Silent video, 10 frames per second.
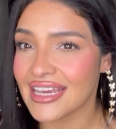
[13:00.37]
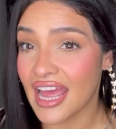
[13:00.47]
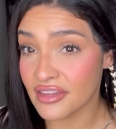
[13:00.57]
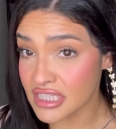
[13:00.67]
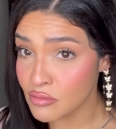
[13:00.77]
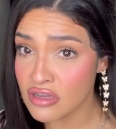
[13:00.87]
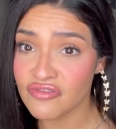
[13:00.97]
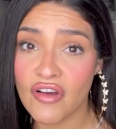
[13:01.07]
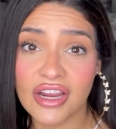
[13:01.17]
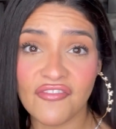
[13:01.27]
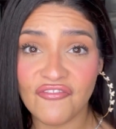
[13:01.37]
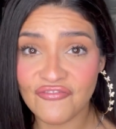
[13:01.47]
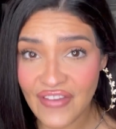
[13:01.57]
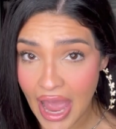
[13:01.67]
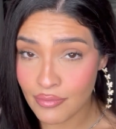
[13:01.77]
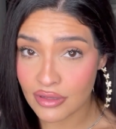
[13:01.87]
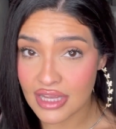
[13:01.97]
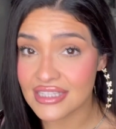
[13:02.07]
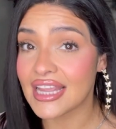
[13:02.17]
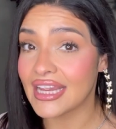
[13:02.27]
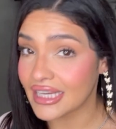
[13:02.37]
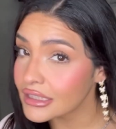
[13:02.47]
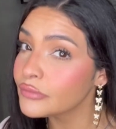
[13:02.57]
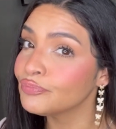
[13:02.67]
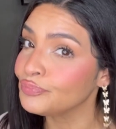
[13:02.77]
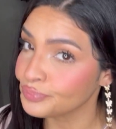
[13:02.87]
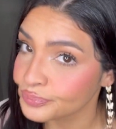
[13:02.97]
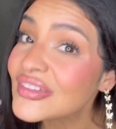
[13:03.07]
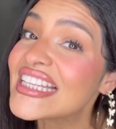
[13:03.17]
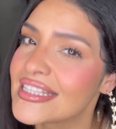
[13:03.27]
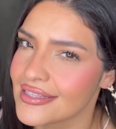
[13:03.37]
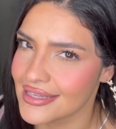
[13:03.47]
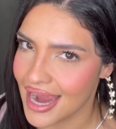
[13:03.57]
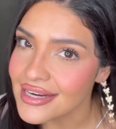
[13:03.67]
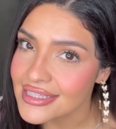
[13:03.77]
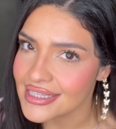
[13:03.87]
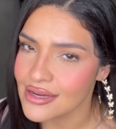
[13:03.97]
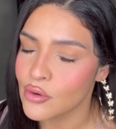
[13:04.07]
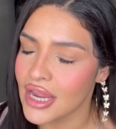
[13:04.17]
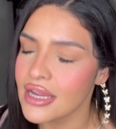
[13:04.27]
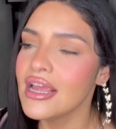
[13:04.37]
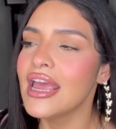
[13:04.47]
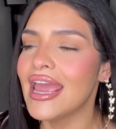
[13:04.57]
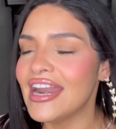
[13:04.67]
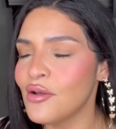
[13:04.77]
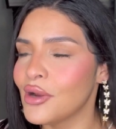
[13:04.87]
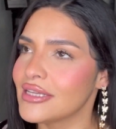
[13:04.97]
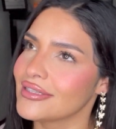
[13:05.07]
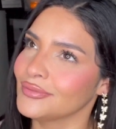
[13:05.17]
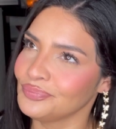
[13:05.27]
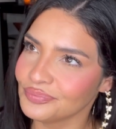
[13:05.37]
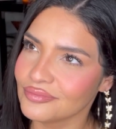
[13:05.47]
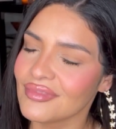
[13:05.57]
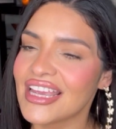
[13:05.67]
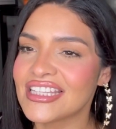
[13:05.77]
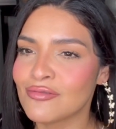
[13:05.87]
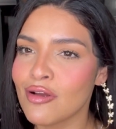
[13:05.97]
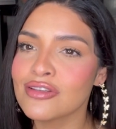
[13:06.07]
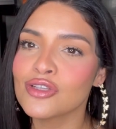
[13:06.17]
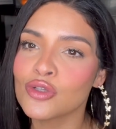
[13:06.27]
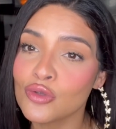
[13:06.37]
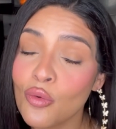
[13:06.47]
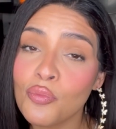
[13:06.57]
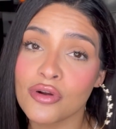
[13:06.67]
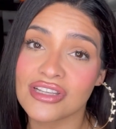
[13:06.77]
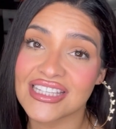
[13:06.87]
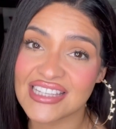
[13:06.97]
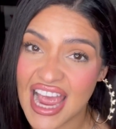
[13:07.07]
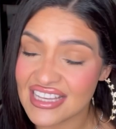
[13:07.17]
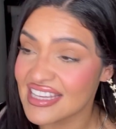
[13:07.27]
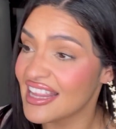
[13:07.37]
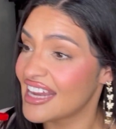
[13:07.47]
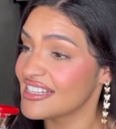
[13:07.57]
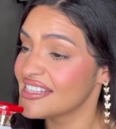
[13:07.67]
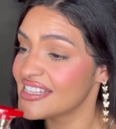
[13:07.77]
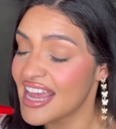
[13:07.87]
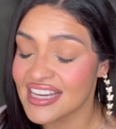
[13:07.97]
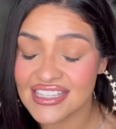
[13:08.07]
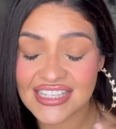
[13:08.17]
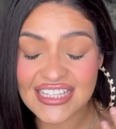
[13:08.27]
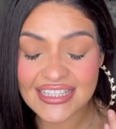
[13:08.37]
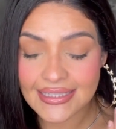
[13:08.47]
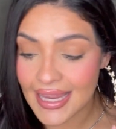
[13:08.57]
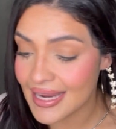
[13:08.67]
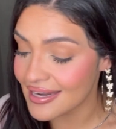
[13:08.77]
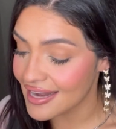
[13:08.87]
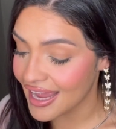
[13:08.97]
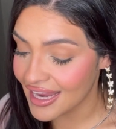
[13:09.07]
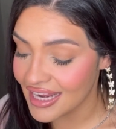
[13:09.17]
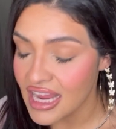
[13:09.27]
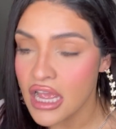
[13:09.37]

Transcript: yeah, this smells fucking fabulous. Like sexy, okay? Anyways, it smells super sexy, like a sexy date night.